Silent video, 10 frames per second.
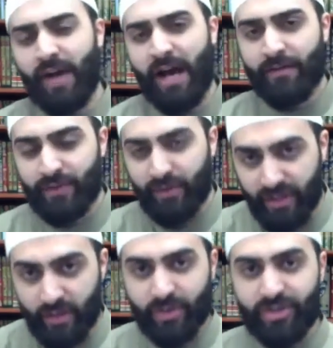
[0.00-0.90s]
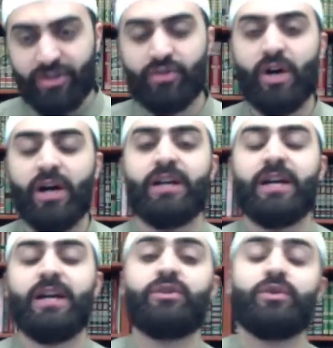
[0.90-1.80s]
after he was struck
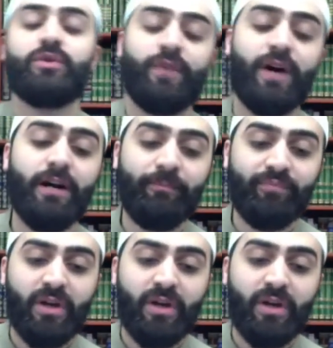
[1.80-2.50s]
in Kufa,